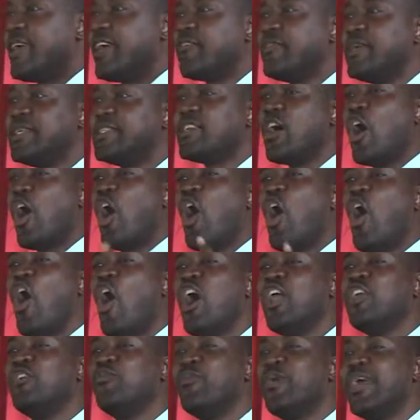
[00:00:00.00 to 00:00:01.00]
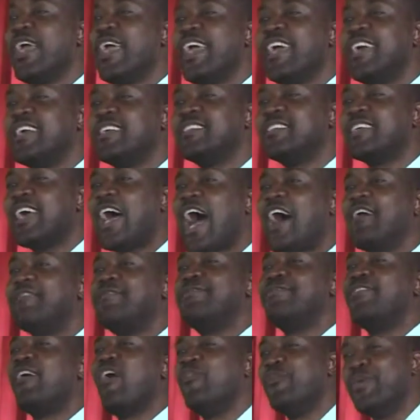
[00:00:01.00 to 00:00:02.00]
there is always a
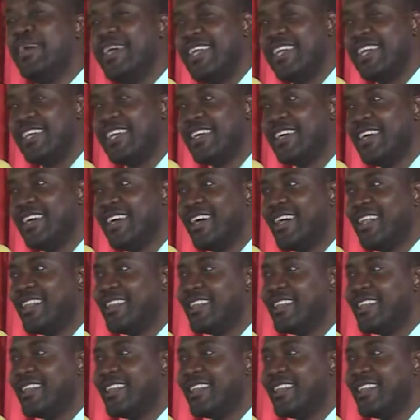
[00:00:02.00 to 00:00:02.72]
vowel